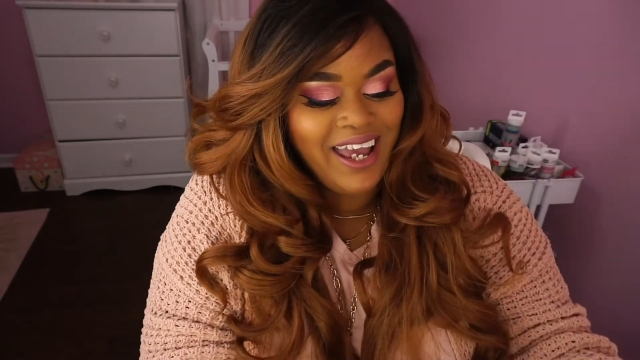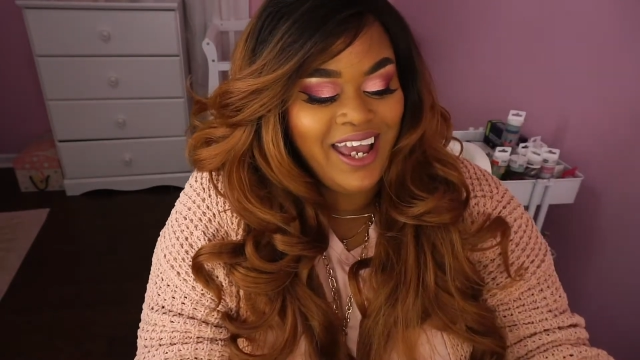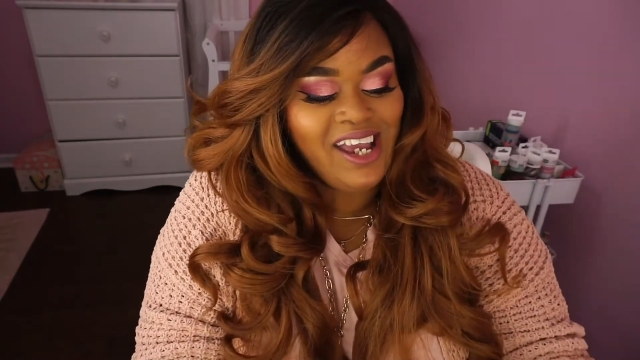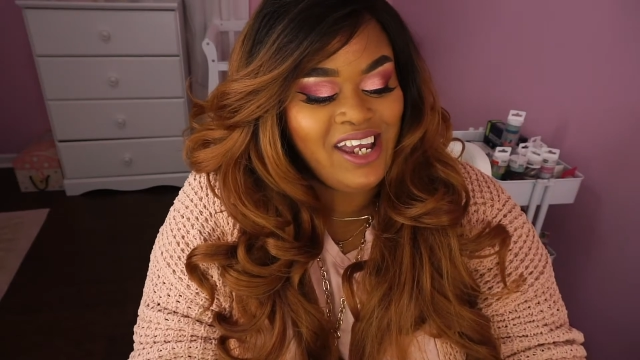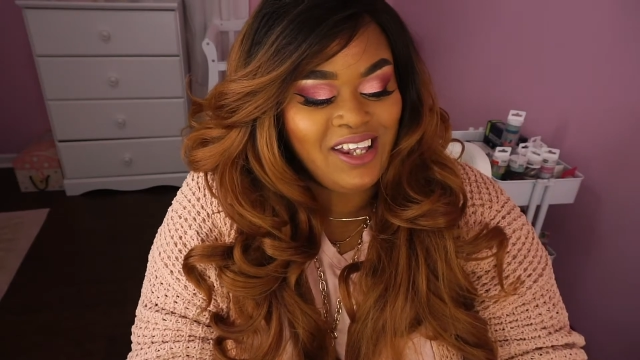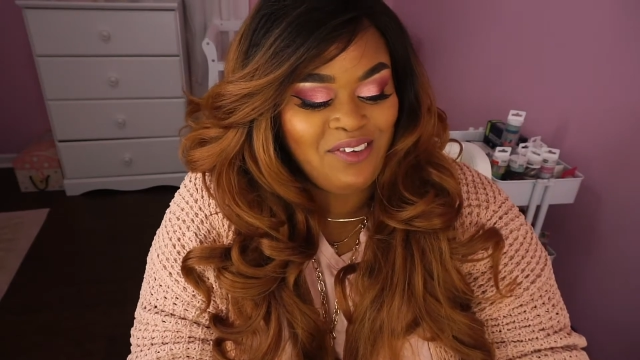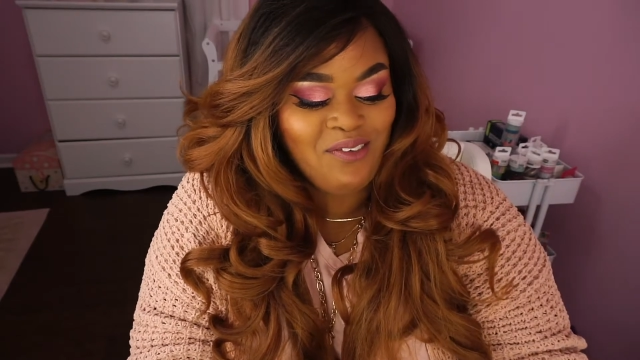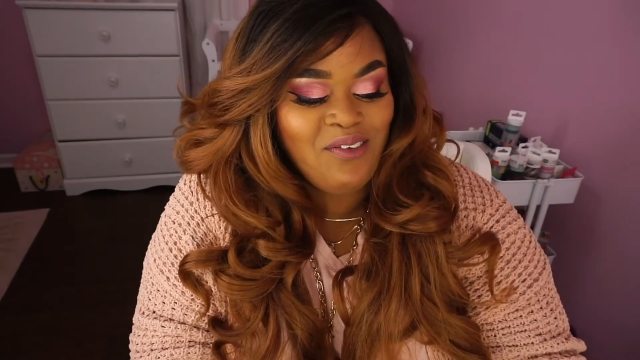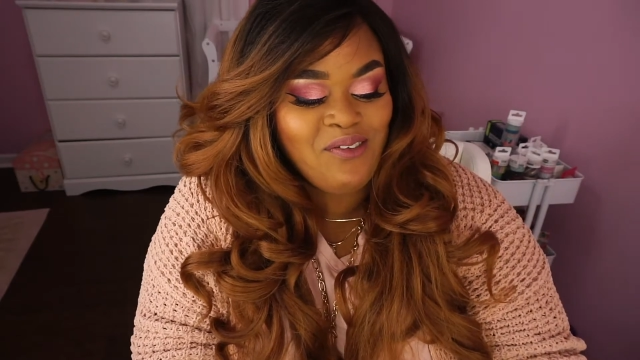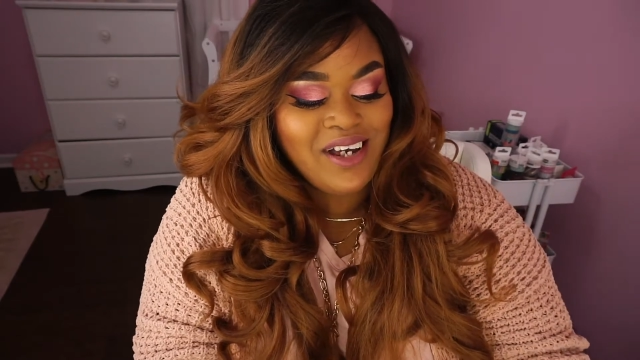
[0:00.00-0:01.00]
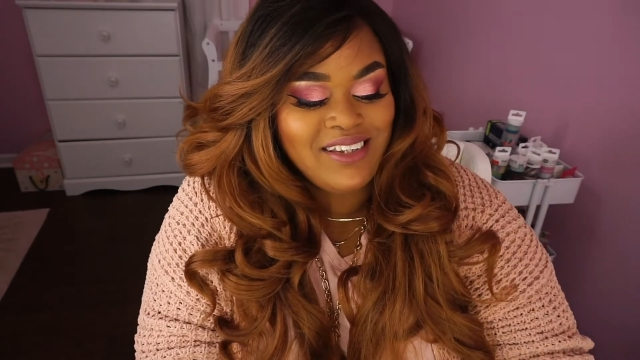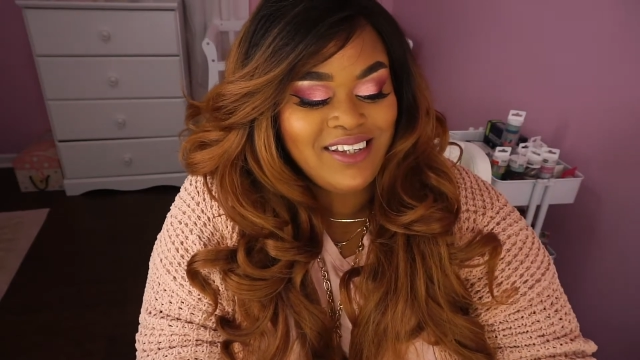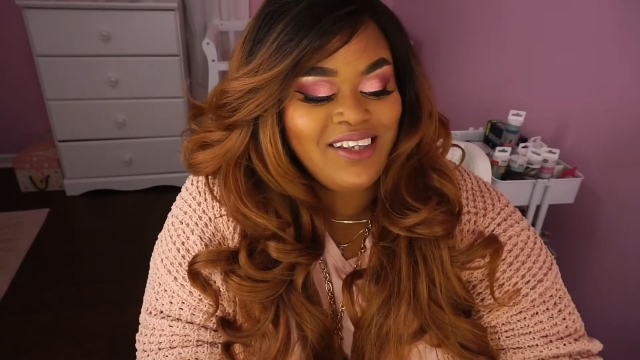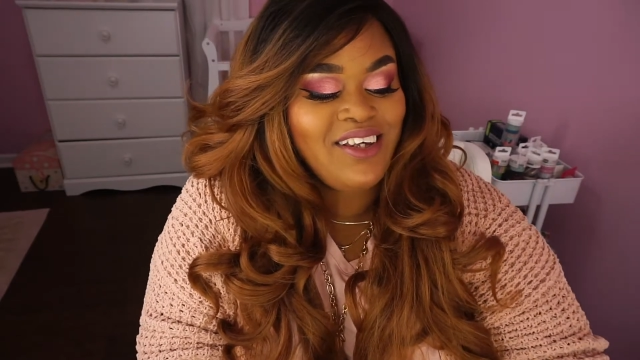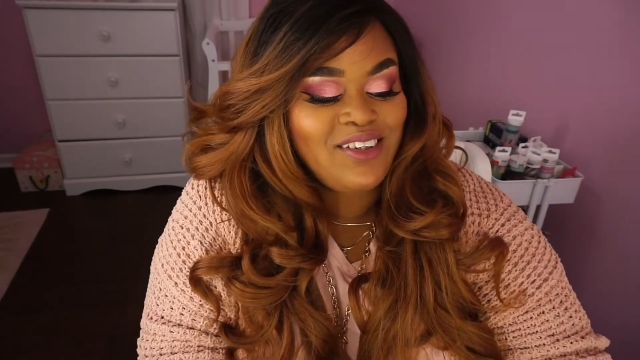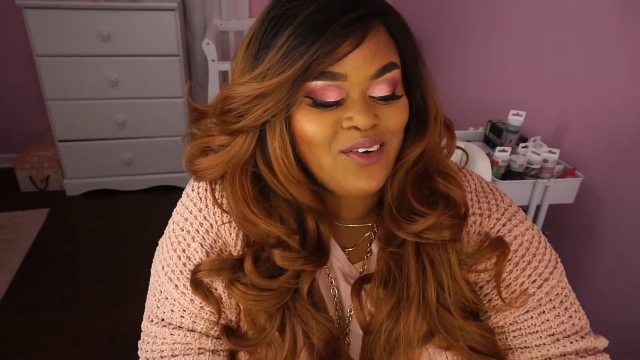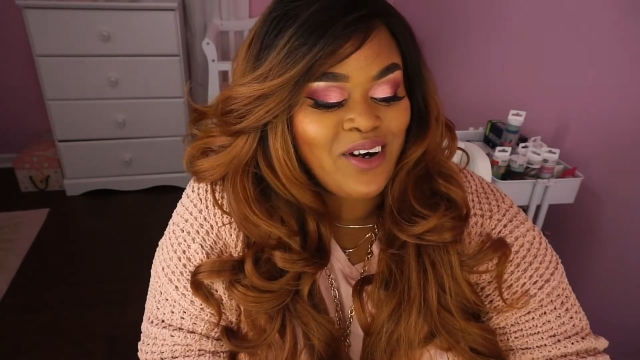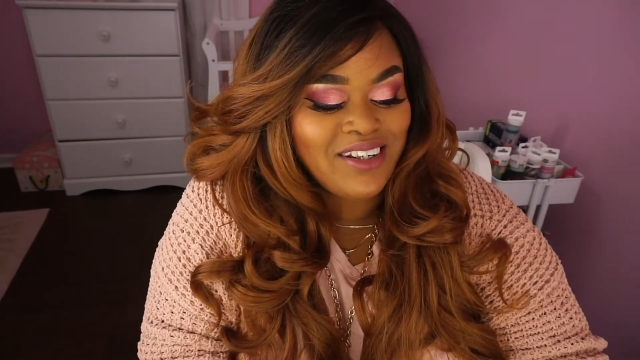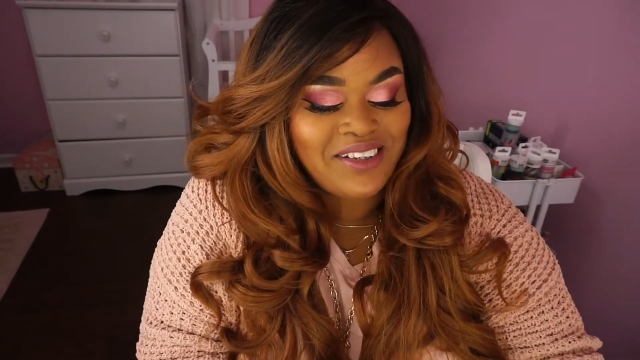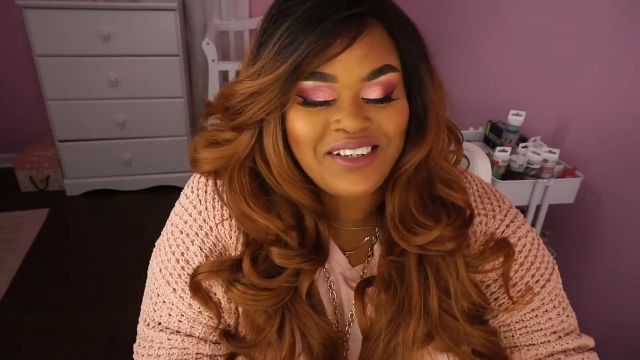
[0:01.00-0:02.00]
and get through the rest of these
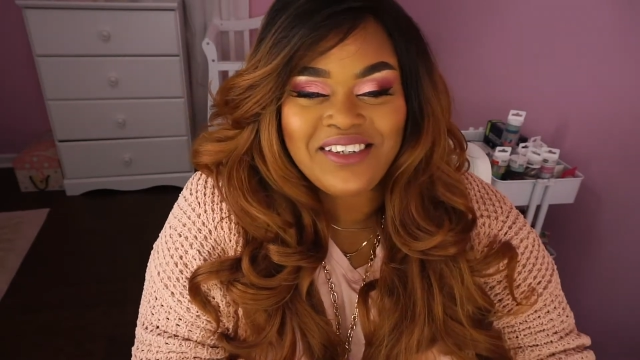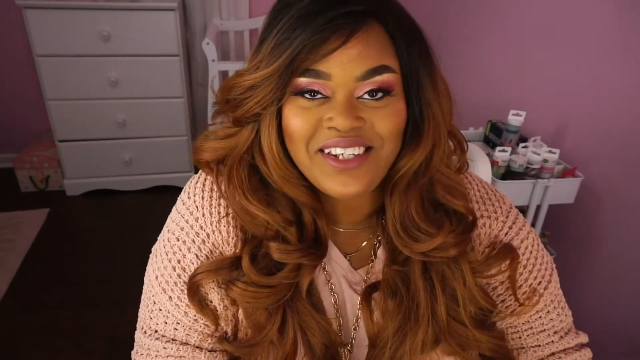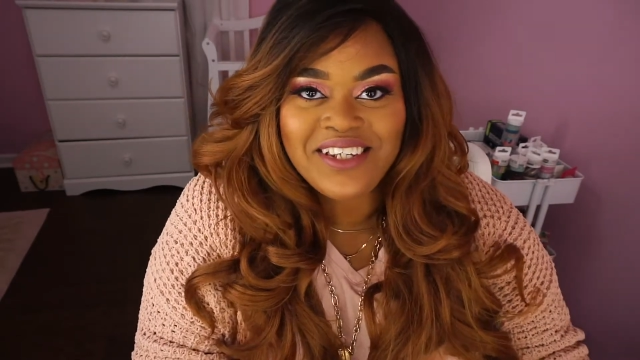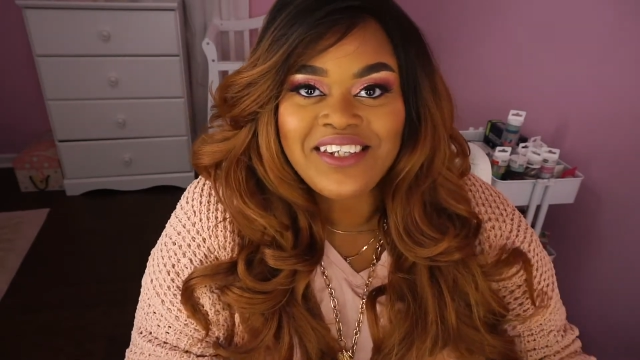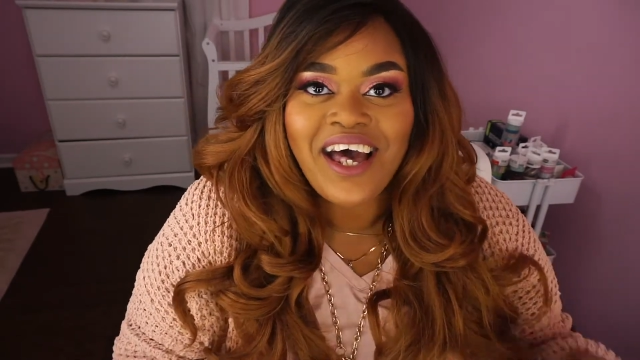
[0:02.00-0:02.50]
questions because